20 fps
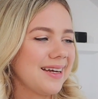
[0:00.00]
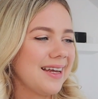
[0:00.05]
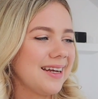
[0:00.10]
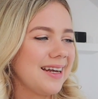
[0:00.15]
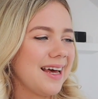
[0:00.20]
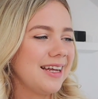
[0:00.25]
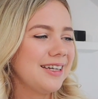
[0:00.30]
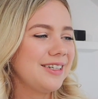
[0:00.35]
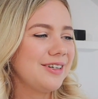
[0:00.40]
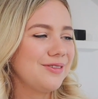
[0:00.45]
And
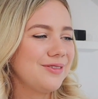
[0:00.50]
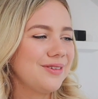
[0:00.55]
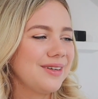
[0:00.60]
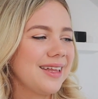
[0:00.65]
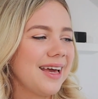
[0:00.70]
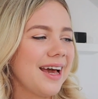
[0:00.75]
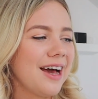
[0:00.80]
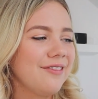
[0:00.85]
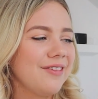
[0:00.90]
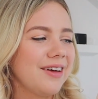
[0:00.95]
I don't
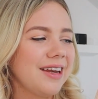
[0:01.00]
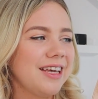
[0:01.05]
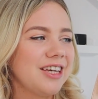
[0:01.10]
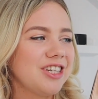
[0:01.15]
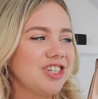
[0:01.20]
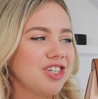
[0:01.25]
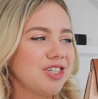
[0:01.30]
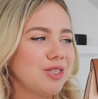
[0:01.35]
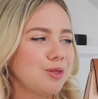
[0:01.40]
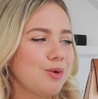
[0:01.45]
really have any
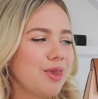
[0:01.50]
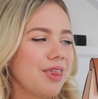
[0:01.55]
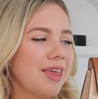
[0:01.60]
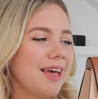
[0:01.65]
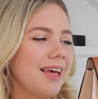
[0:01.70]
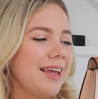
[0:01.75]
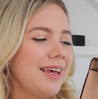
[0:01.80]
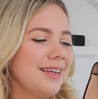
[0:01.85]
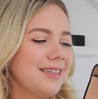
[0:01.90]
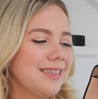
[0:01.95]
issues with
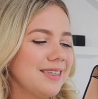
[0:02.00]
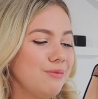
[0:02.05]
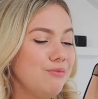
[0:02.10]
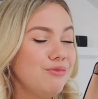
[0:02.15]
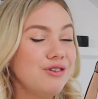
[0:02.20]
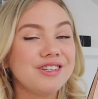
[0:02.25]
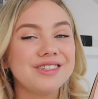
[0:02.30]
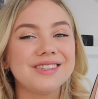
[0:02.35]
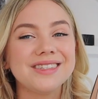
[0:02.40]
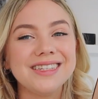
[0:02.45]
it. It's in
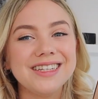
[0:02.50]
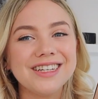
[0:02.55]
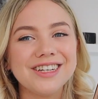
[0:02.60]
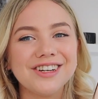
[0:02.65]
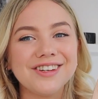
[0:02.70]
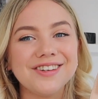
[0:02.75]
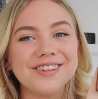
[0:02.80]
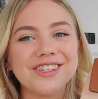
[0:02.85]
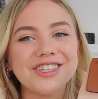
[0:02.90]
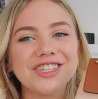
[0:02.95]
pristine
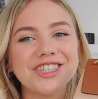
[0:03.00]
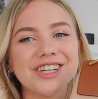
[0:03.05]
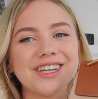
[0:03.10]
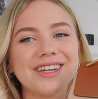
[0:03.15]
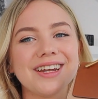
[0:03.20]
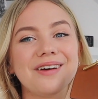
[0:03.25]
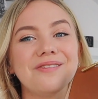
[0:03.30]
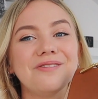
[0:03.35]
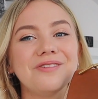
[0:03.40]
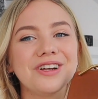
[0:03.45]

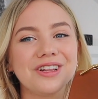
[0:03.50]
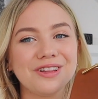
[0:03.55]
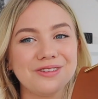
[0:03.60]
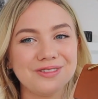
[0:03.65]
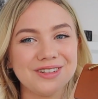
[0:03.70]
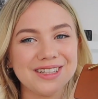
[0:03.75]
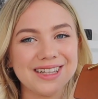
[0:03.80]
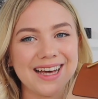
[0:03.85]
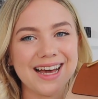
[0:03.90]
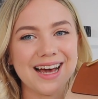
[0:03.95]
condition. I'm really,
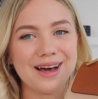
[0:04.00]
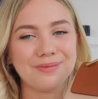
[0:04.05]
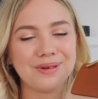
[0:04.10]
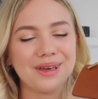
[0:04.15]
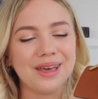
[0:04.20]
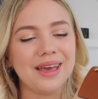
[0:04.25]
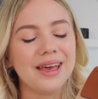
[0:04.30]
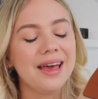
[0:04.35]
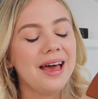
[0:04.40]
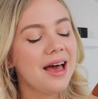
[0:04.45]
really
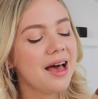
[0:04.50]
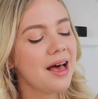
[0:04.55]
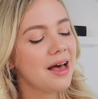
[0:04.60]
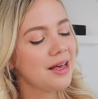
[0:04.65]
happy.